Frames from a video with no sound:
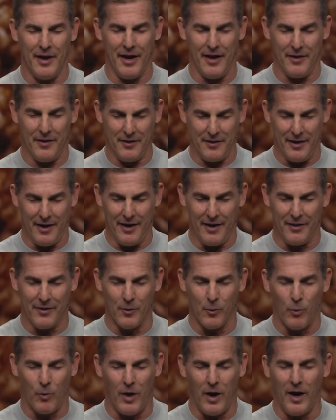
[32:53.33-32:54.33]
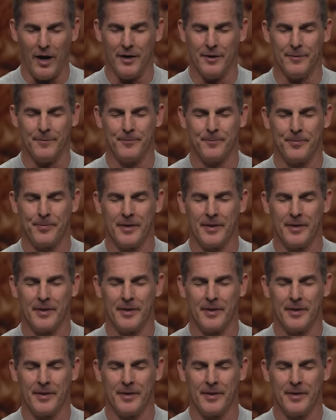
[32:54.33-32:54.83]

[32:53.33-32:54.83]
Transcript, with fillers: and, and the wine.